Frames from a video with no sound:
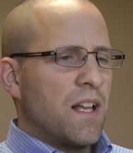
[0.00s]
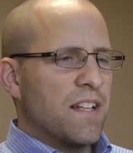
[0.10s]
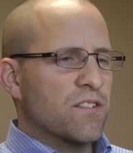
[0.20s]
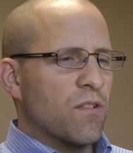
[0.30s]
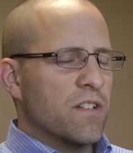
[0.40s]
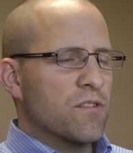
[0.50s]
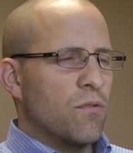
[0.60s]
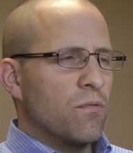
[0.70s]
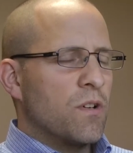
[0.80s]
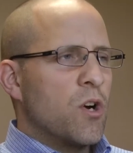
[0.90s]
That's great.
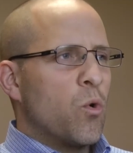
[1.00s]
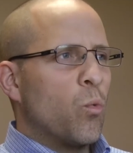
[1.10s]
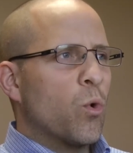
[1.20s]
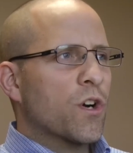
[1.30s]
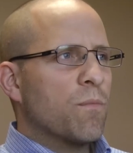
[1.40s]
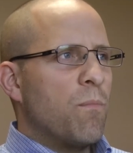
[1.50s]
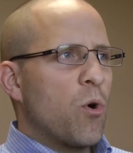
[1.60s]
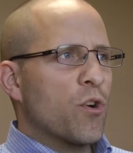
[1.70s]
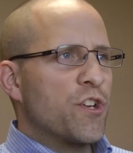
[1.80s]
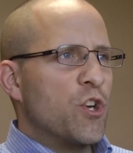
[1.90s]
So work
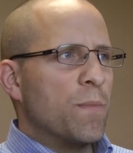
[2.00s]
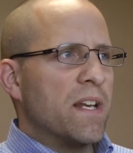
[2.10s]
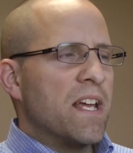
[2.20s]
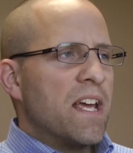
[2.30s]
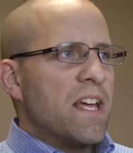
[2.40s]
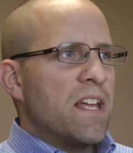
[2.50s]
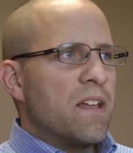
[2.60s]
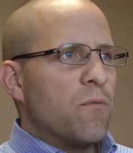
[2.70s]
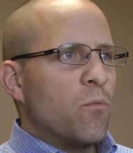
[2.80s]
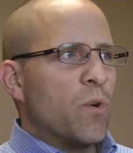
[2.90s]
more human,
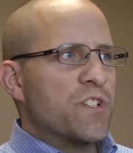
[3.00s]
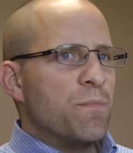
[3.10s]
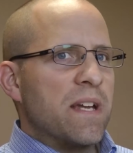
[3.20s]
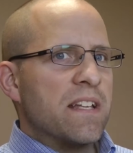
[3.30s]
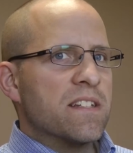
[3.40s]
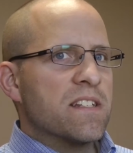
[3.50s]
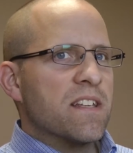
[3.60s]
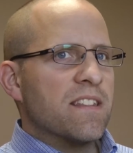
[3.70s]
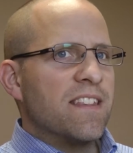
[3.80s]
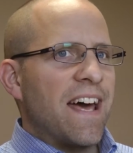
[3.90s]
which
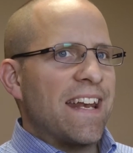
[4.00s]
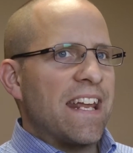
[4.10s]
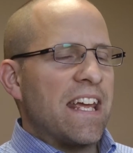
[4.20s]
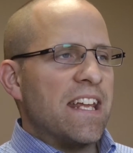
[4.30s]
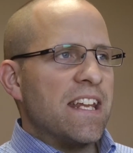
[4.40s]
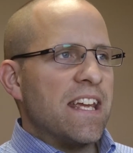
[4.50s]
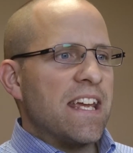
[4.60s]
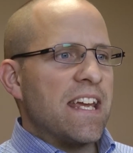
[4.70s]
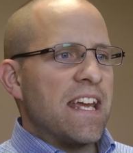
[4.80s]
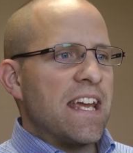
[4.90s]
means that
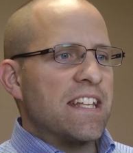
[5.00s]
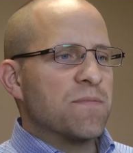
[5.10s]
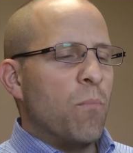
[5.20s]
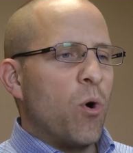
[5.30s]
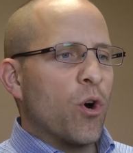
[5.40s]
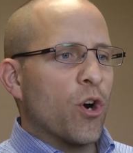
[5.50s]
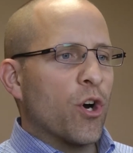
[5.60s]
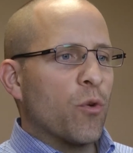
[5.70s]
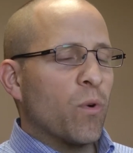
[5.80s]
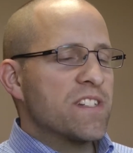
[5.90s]
it's
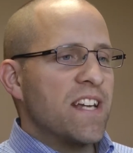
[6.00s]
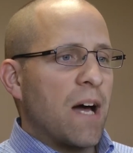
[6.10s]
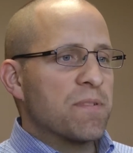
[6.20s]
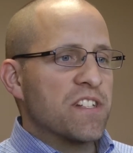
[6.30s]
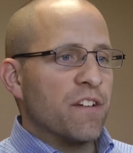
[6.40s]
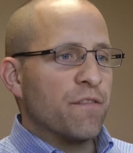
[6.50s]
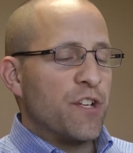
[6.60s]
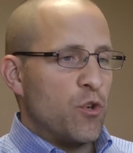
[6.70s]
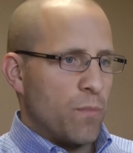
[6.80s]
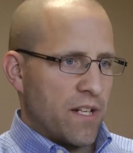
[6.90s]
more. What's the opposite of
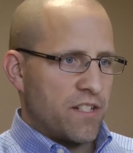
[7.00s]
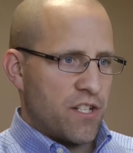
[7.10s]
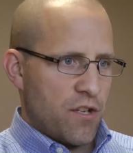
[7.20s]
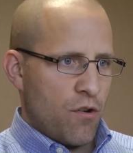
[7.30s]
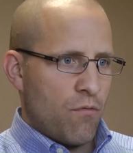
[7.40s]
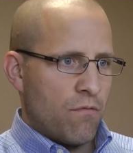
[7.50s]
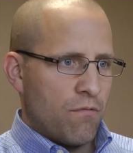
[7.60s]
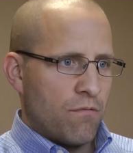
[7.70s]
human to you?